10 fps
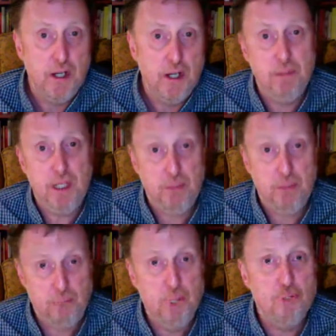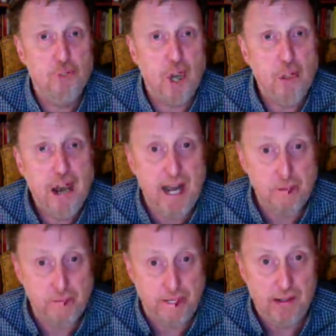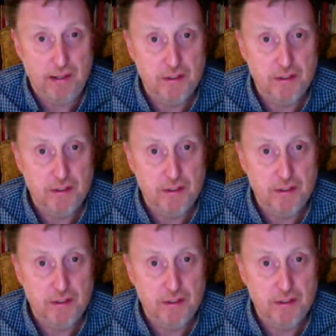and people are moved by power.